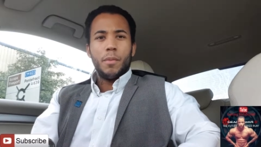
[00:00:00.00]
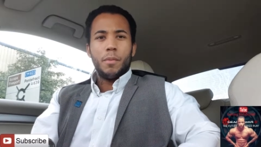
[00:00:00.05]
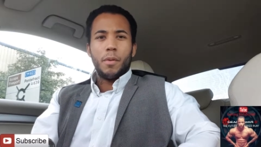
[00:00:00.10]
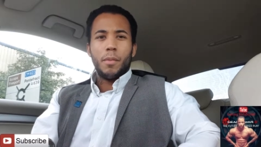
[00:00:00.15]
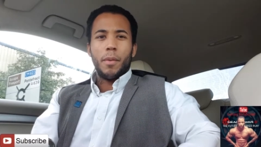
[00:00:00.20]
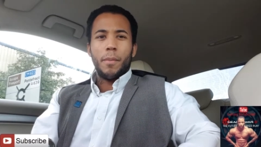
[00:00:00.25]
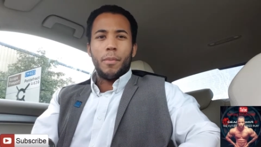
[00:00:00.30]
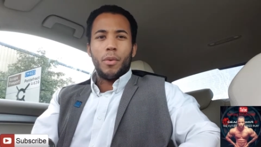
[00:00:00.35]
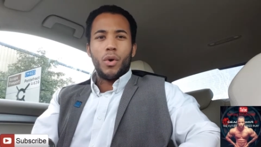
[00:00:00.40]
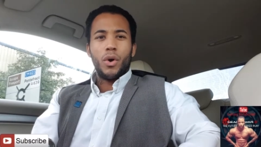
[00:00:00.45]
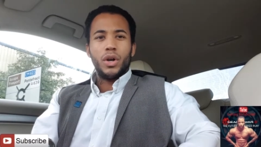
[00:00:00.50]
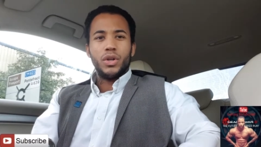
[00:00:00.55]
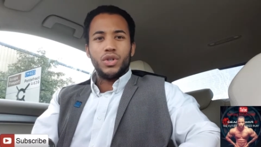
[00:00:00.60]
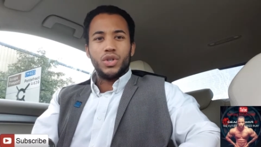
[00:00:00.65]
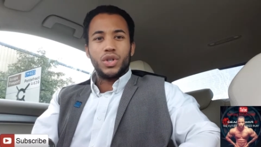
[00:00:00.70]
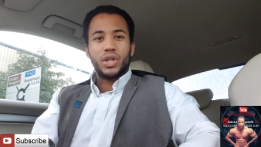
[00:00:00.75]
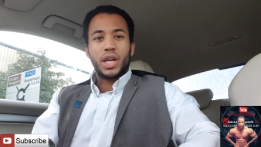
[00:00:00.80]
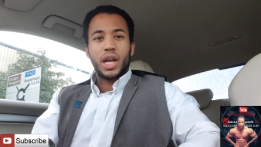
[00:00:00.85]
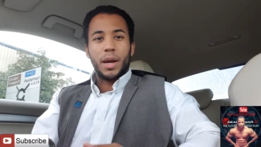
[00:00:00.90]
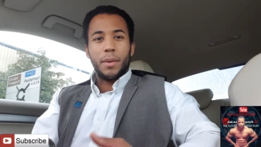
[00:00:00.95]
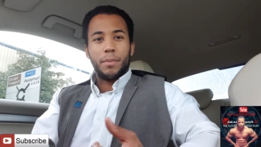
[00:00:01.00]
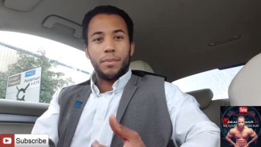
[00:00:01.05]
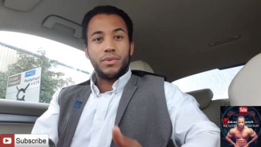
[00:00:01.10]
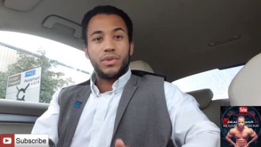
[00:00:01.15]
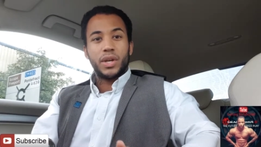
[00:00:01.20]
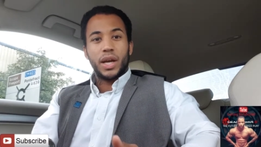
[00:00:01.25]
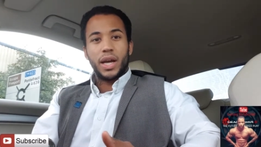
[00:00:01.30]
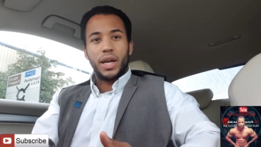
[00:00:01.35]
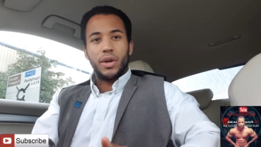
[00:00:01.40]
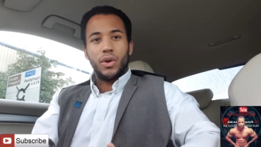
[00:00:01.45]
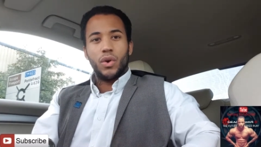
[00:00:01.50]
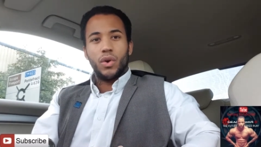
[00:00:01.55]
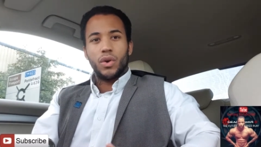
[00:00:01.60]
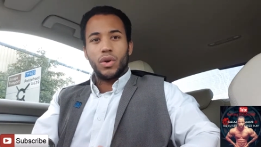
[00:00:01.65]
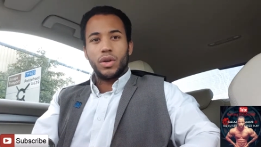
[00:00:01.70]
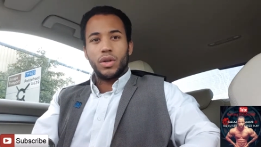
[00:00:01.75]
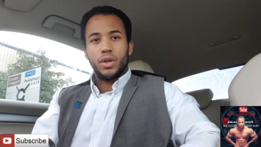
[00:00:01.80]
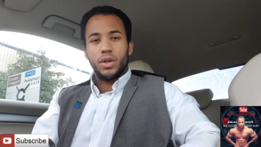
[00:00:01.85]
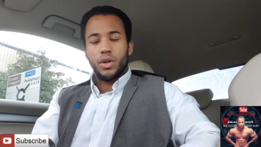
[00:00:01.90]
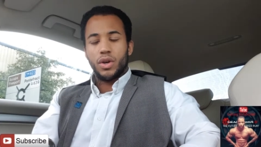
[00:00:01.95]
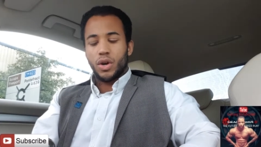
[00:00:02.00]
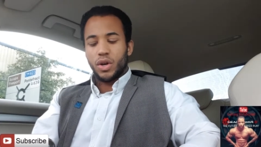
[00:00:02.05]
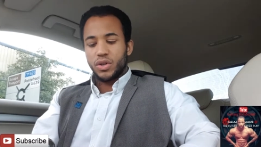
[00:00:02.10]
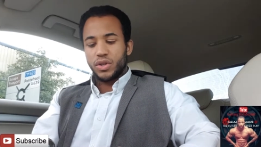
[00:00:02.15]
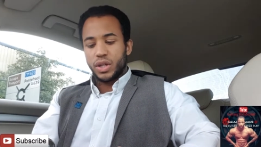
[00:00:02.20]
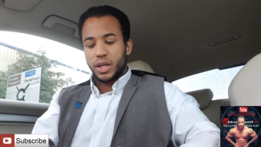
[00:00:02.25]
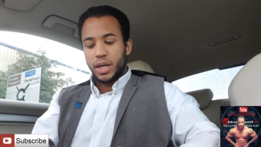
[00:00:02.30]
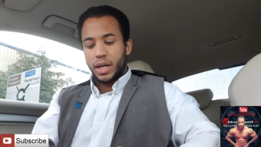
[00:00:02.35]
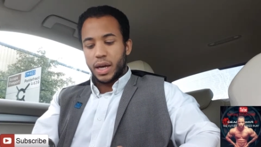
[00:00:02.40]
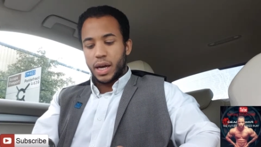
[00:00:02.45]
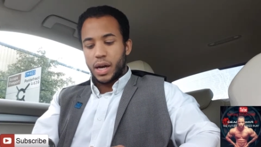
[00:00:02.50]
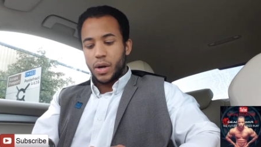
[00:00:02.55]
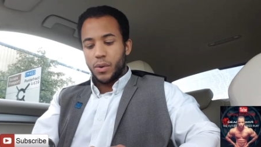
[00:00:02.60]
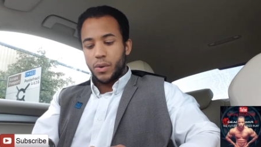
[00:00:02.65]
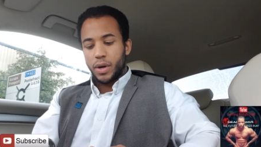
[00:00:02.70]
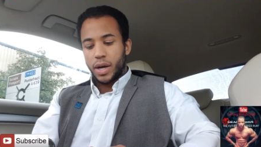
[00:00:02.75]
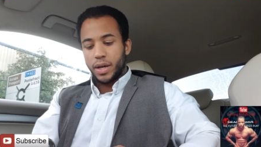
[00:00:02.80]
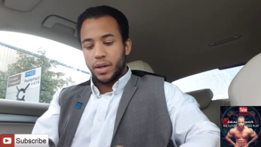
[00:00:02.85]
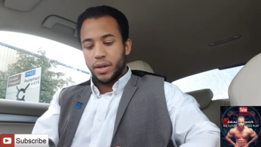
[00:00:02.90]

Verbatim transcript: But my boy just kept saying, look, you gotta stick it out.